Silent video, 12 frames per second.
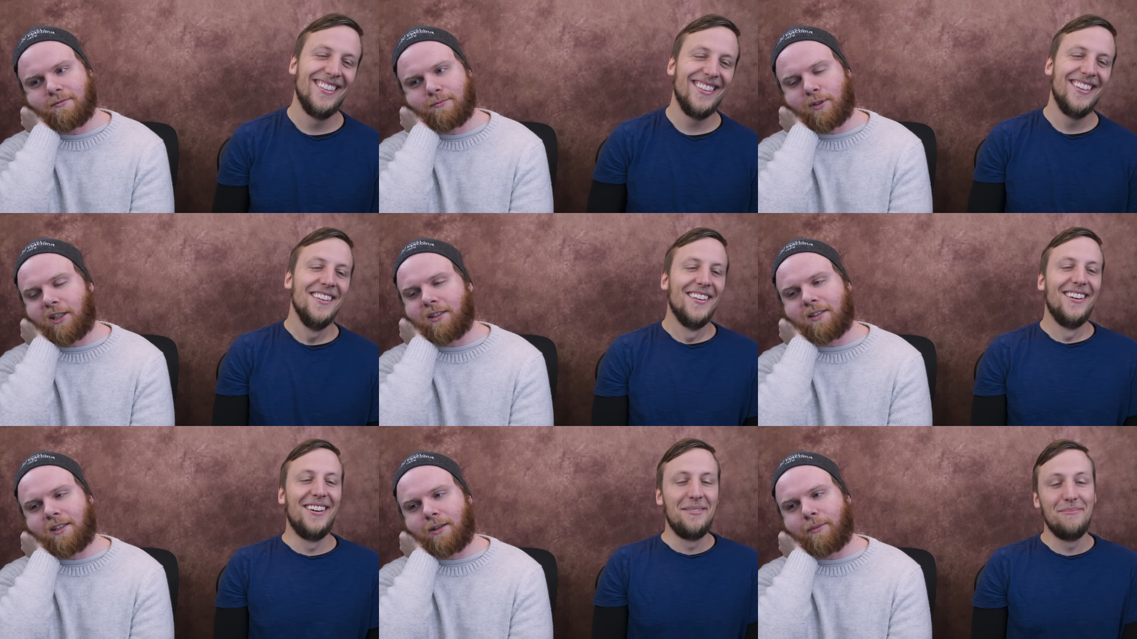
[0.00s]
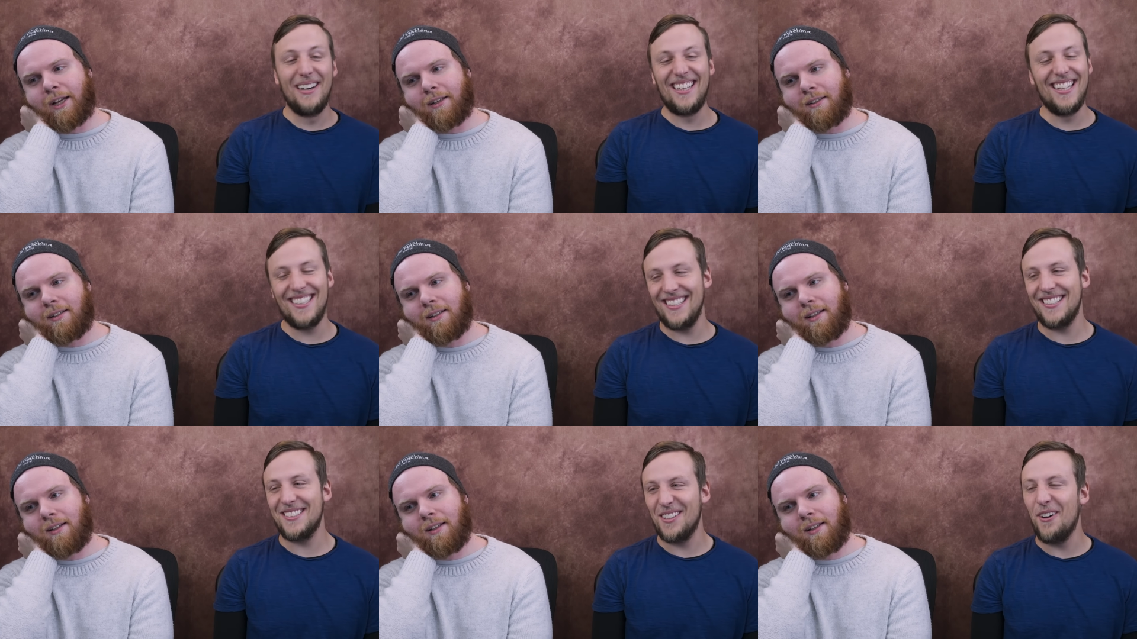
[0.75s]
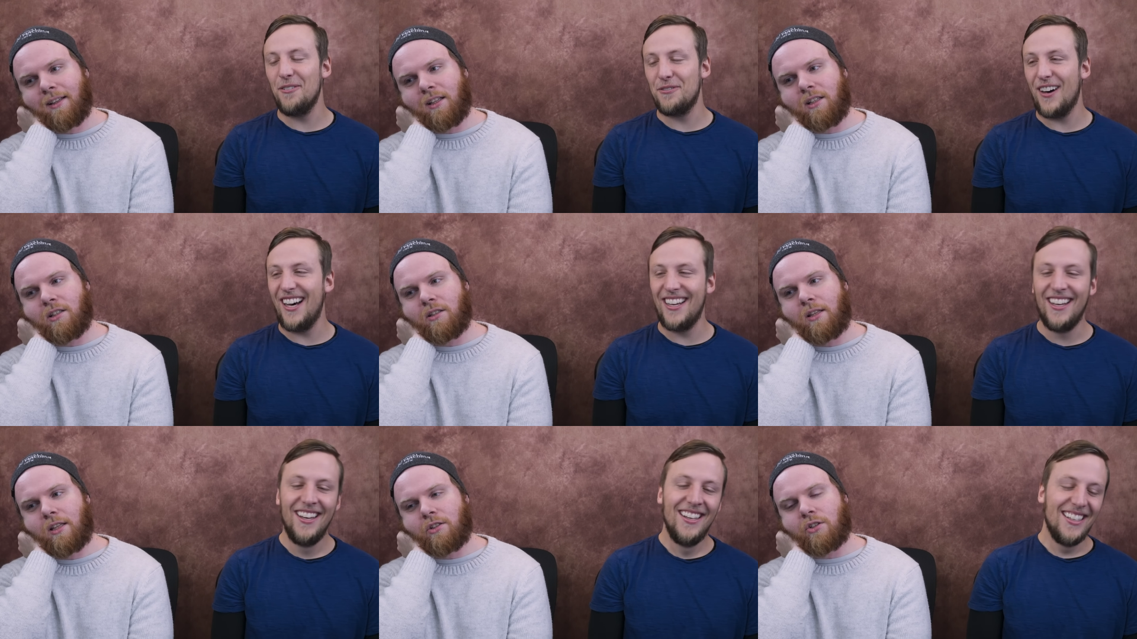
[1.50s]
Speaker 1: But oh man, this is so fun.